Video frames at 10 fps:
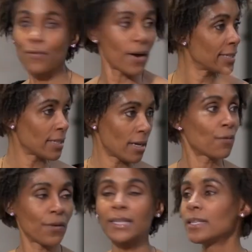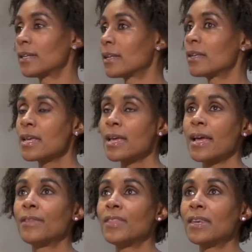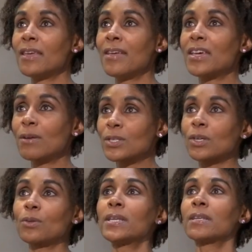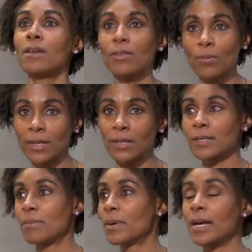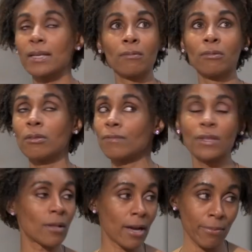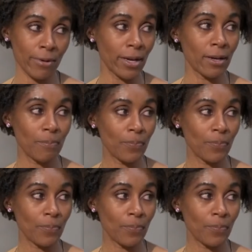find it. I'll yeah. find it, and and then and then I was going to read another one because I'm I love the library.